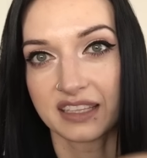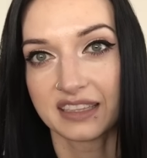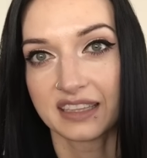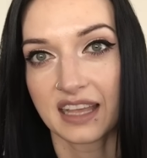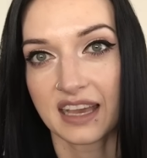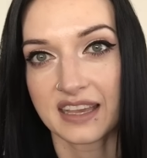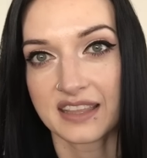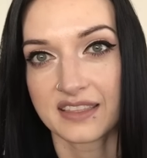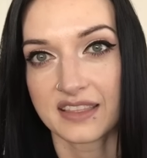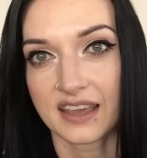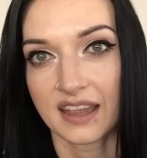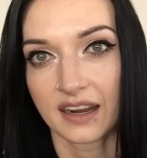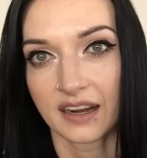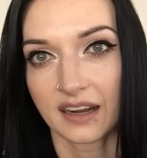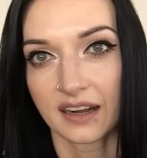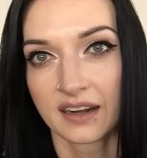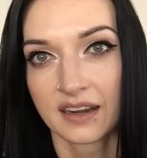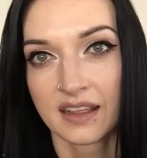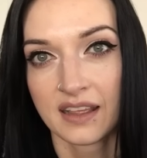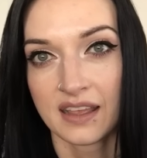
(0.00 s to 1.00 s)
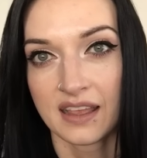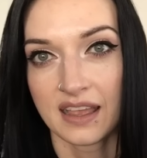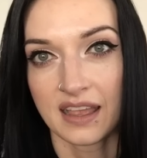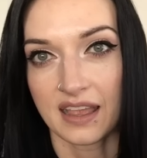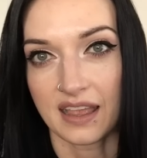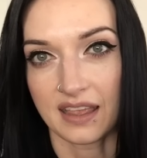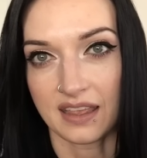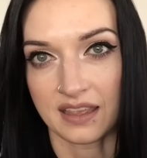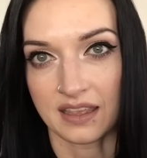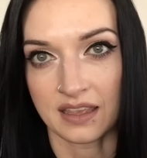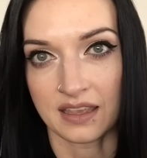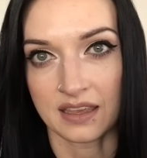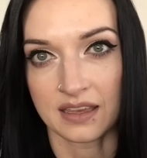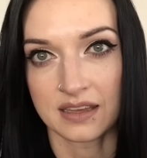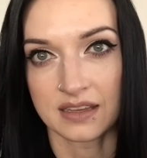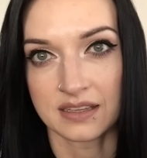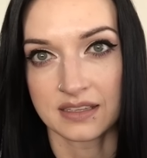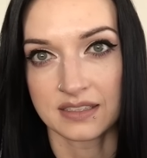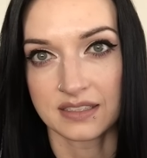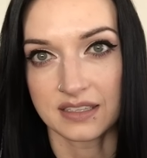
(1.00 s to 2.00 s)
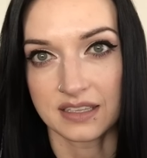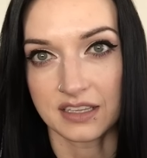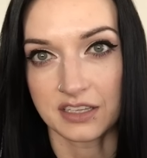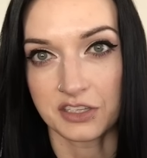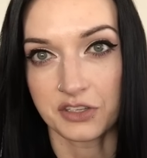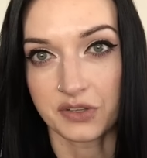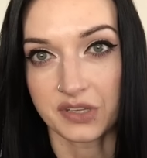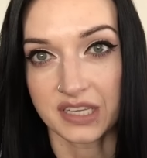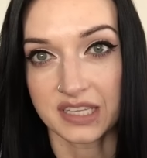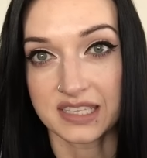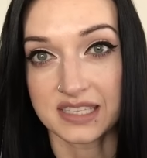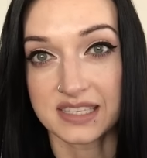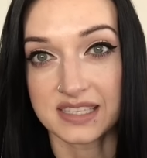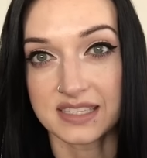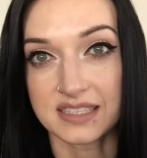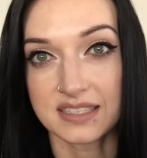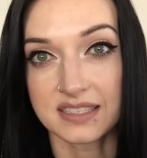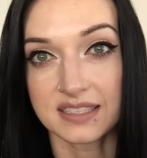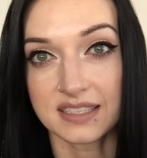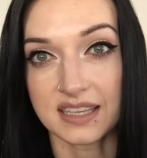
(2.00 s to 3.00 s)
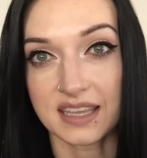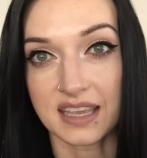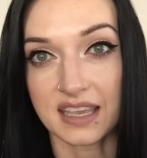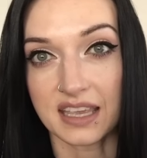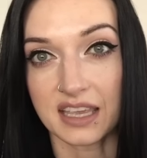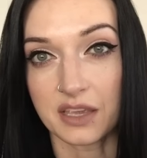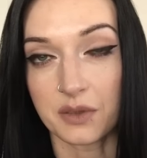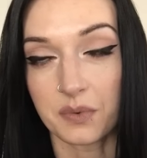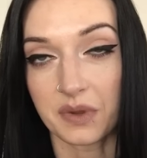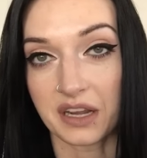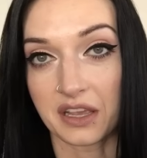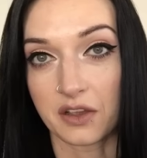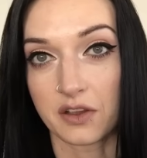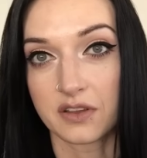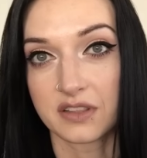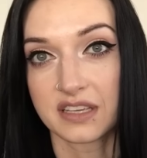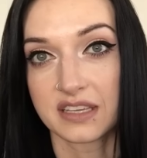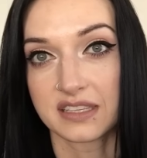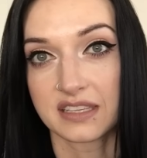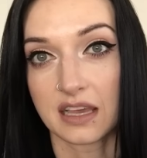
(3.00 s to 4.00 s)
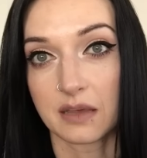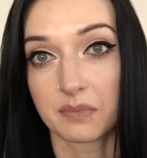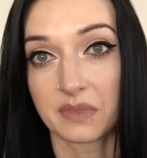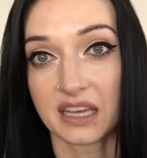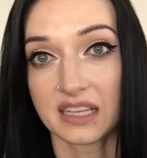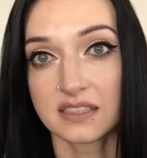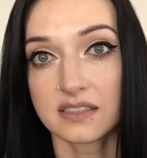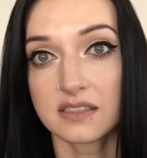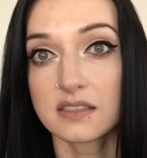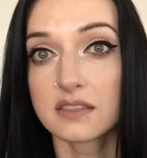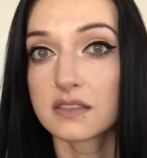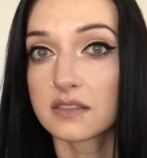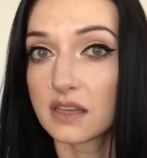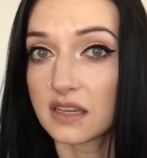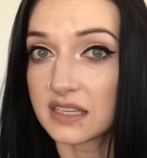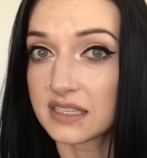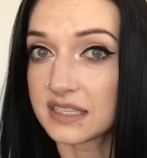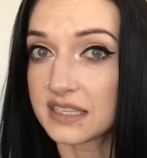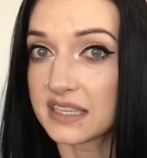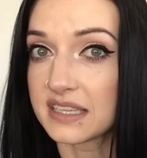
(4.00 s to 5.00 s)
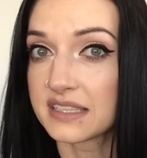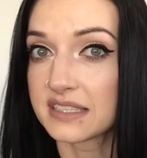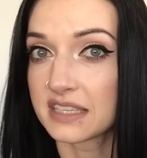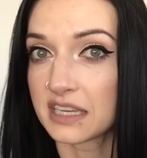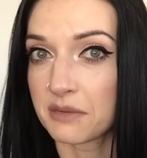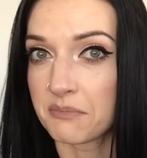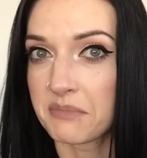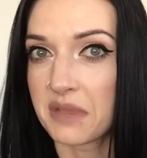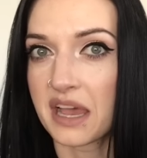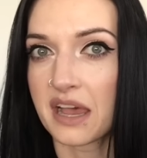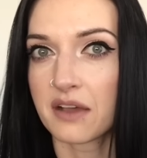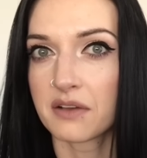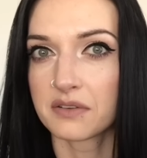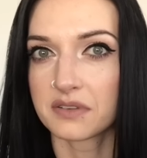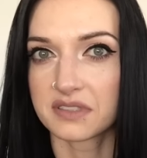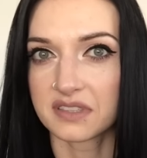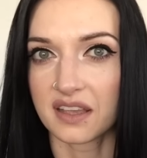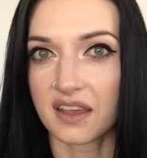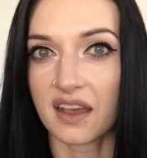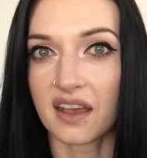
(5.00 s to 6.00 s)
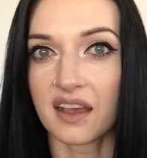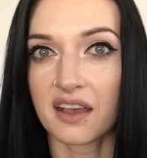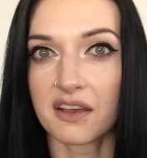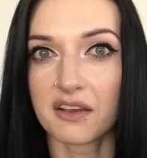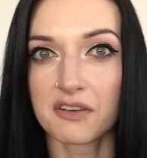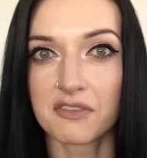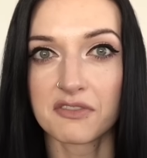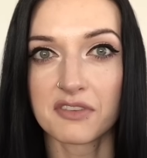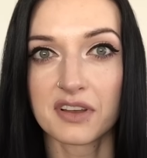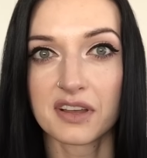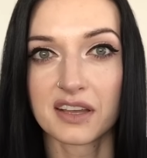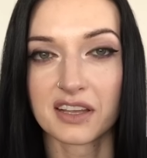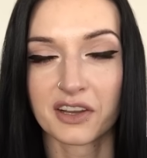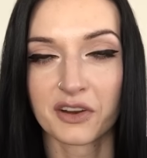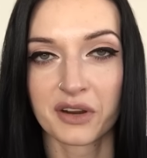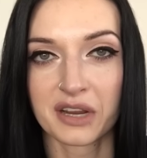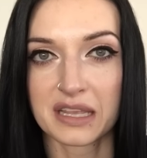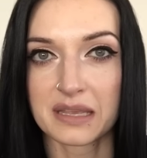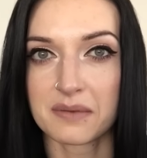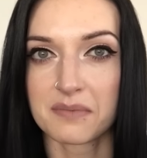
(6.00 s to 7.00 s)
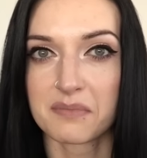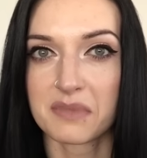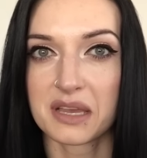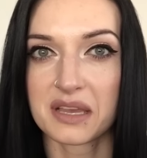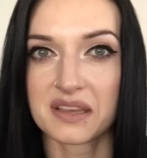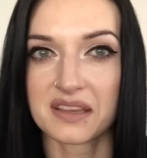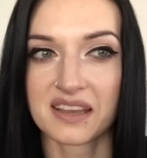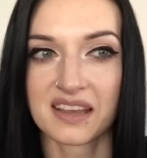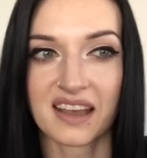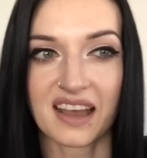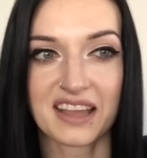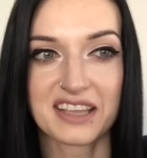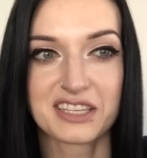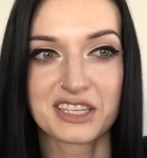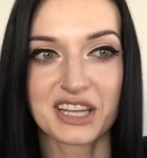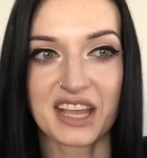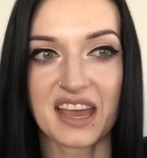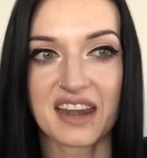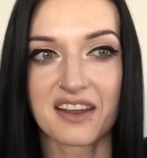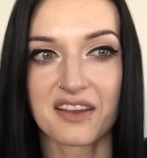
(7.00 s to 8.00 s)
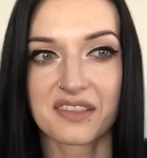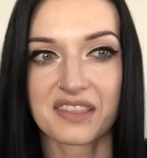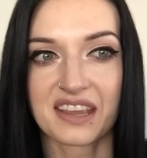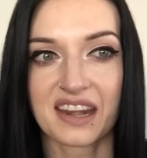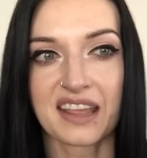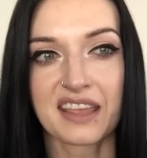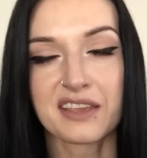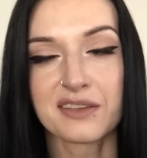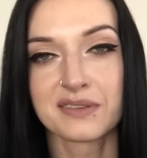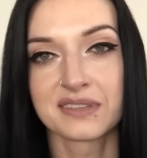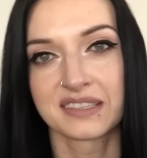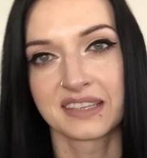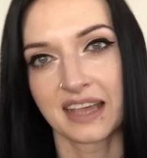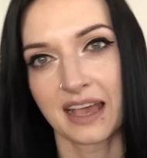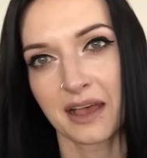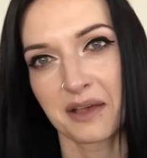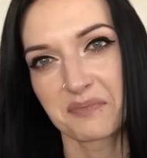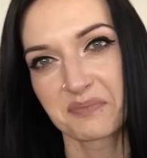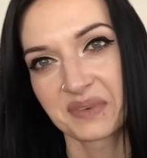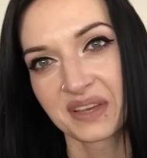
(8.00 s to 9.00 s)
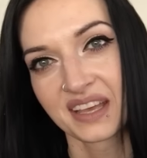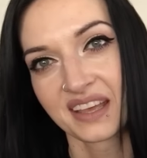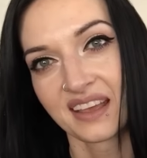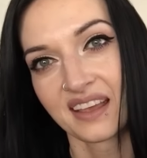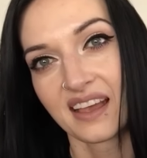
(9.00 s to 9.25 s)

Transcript: line there. And as you can see, when I hold this up, that's a decent amount of cream eyeshadow that I used up.